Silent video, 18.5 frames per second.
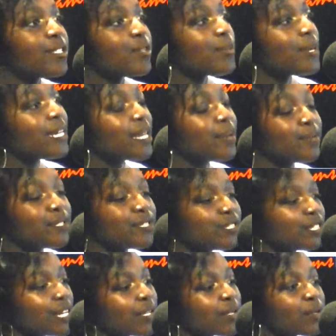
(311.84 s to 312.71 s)
so my name
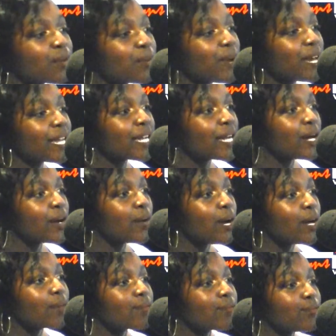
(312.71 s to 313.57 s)
is Jaiden
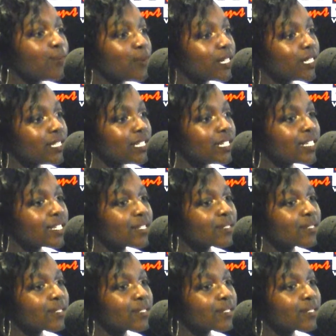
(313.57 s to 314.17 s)
Oweko. I'm 14